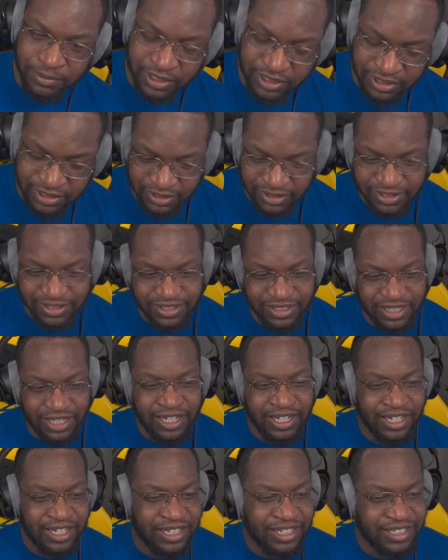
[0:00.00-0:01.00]
comprehension
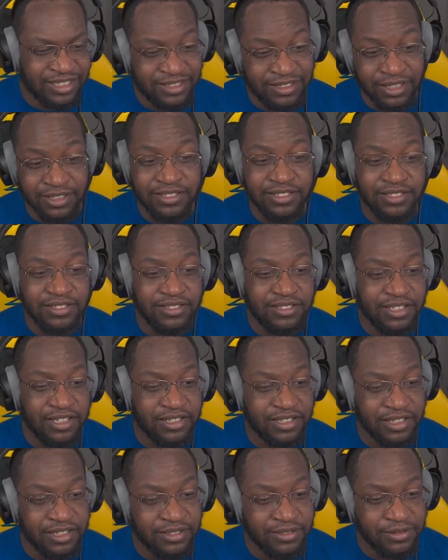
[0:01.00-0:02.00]
doesn't
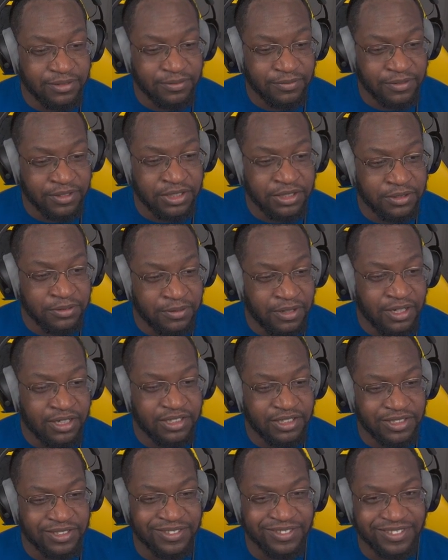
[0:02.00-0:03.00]
kick in when you
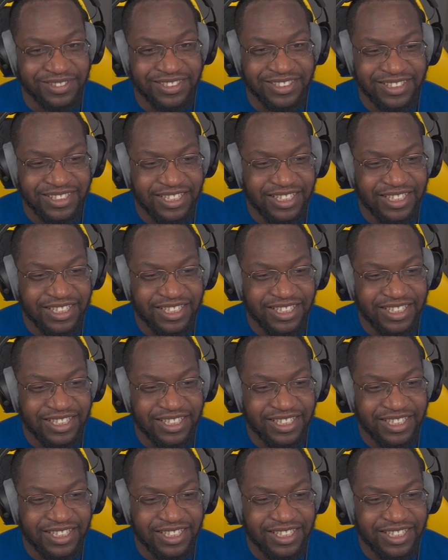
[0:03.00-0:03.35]
want it to.